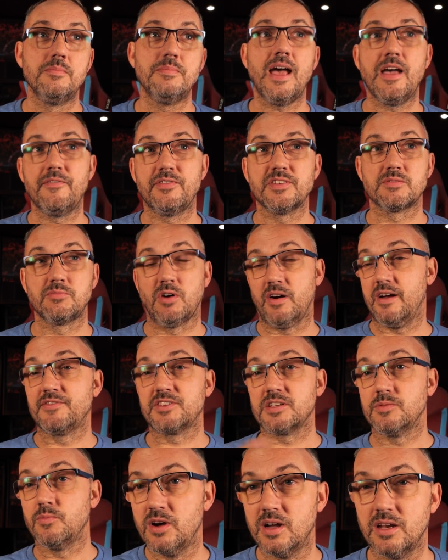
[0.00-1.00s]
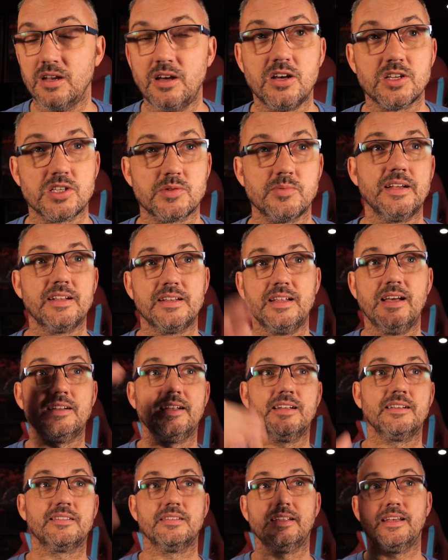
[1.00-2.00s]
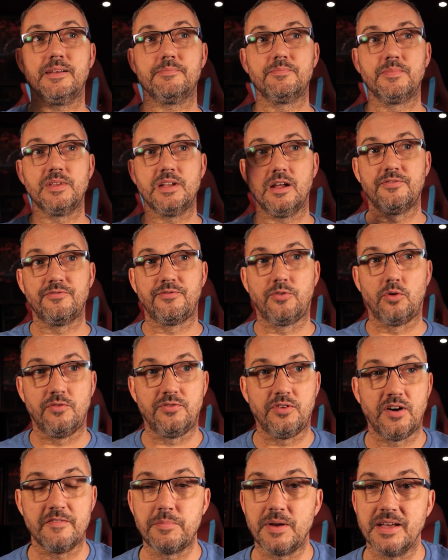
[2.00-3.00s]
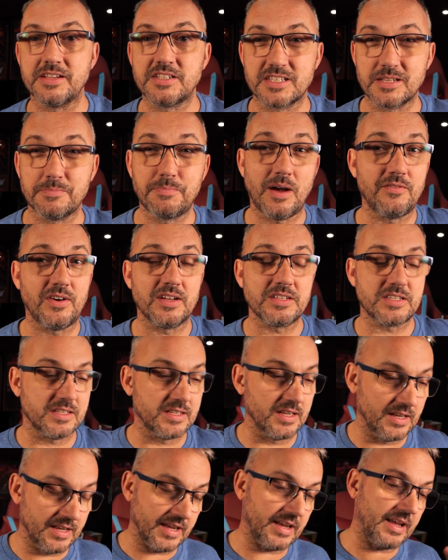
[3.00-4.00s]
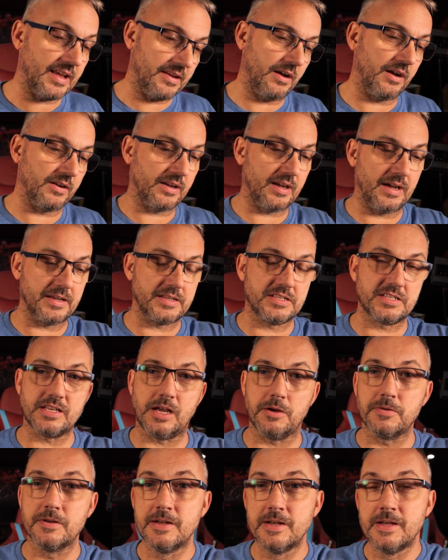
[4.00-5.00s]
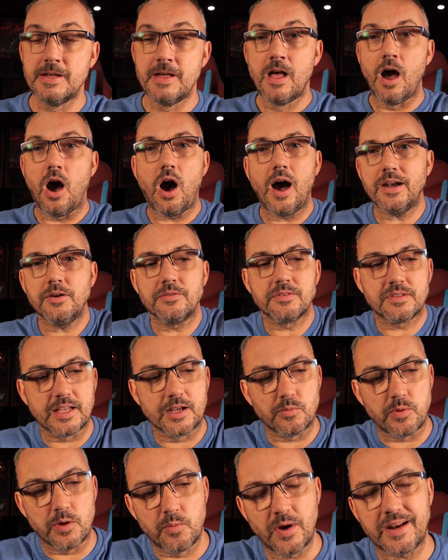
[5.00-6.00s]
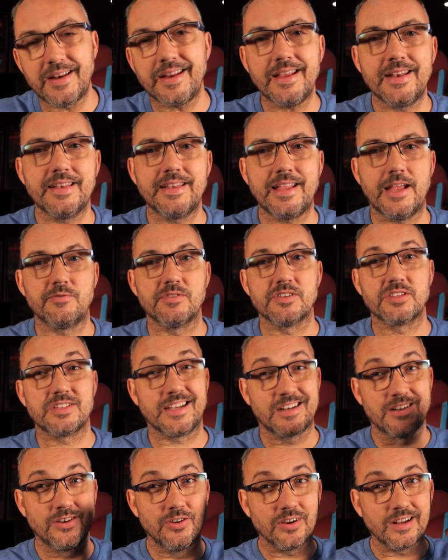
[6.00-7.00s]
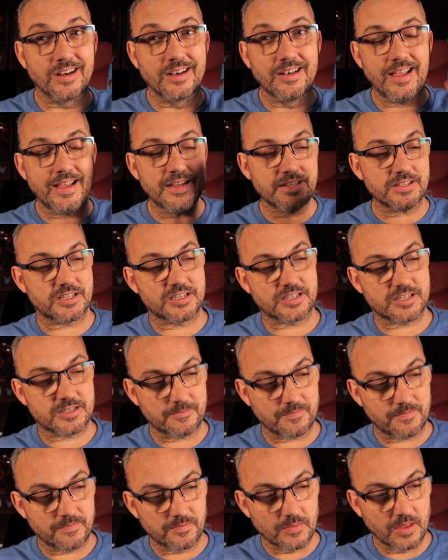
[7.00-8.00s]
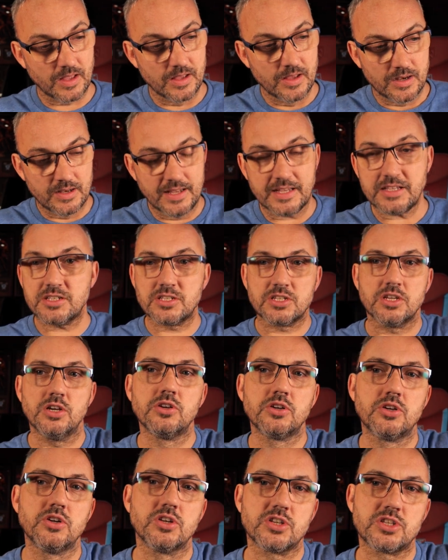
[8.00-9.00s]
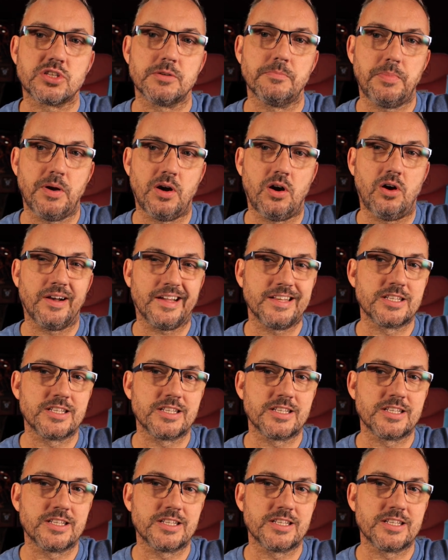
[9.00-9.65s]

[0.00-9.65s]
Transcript: Everton were last week. Now they're you know, 4 or 5 places above us in the league. Okay, so I don't think we went in there and said, look, let's turn Goodison Park